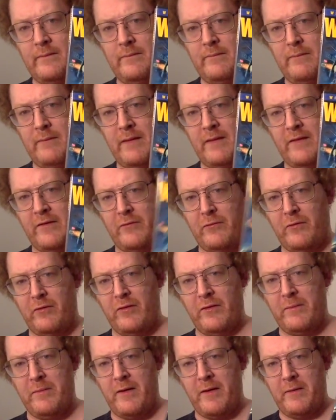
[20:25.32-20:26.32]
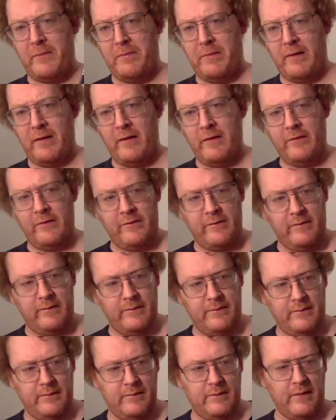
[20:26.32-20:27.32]
make this world a better place.
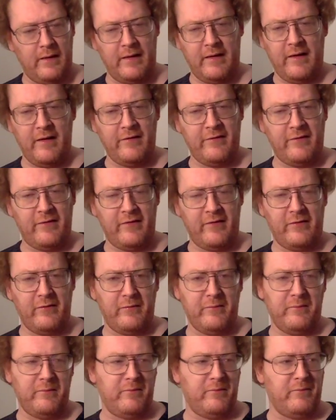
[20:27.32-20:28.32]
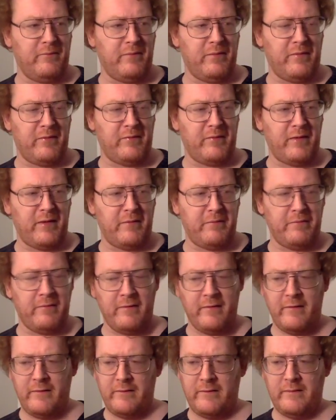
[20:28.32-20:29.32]
I guess that's the best way to
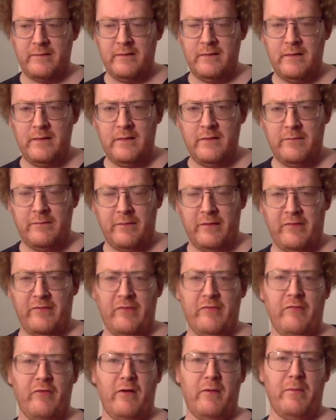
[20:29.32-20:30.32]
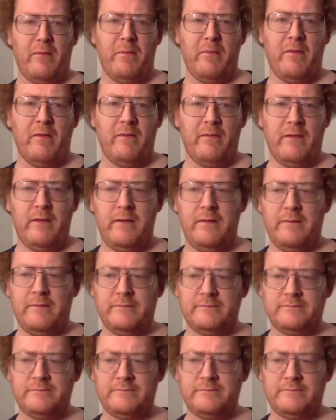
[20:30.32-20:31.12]
put it. But it's an enjoyable movie.